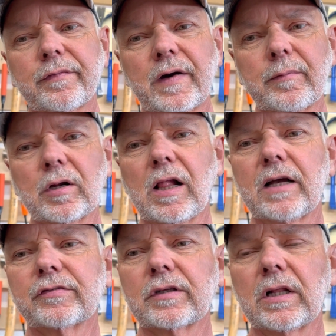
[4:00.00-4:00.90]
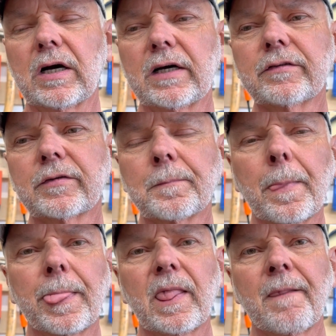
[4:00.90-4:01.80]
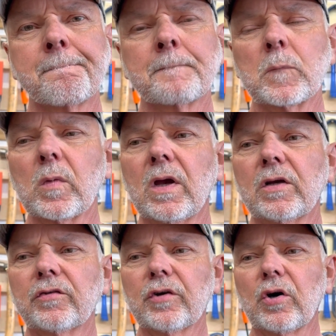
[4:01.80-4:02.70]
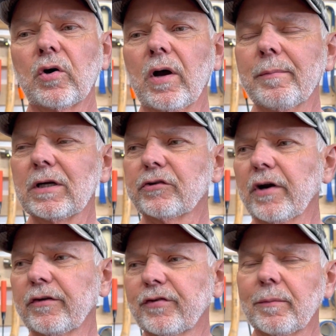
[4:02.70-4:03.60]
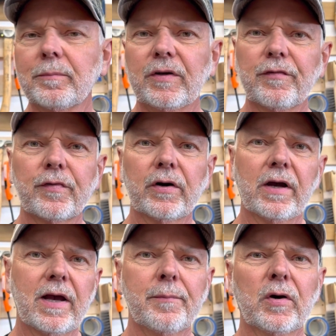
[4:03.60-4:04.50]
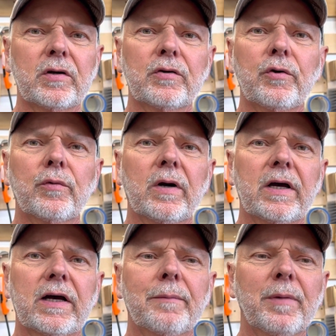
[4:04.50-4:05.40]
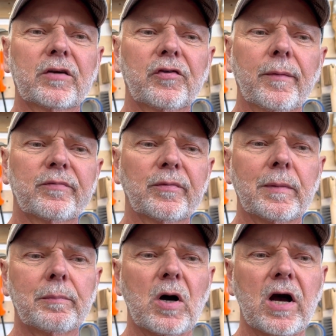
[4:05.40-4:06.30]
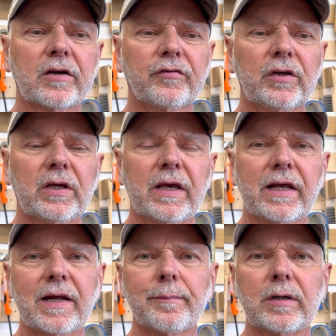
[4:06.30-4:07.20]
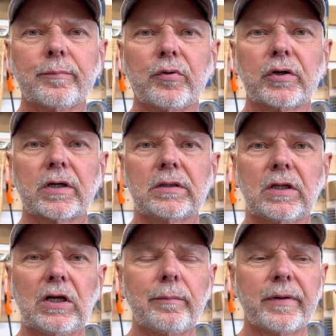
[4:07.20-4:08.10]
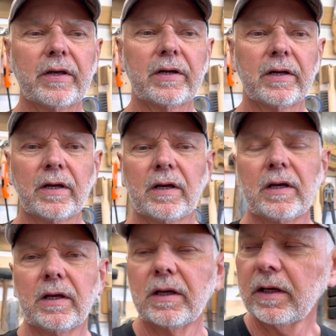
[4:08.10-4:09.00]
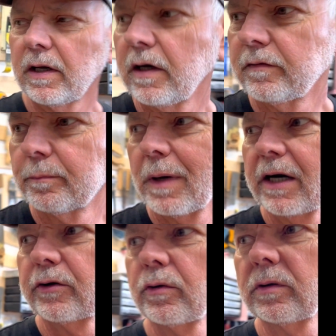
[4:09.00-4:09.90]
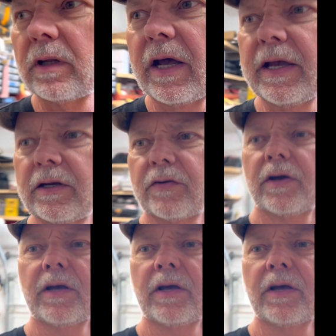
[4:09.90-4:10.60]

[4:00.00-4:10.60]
fiberglass cloth. So I'm going to try something different. I'm going to uh, mix up some epoxy and I'm going to put a little bit of light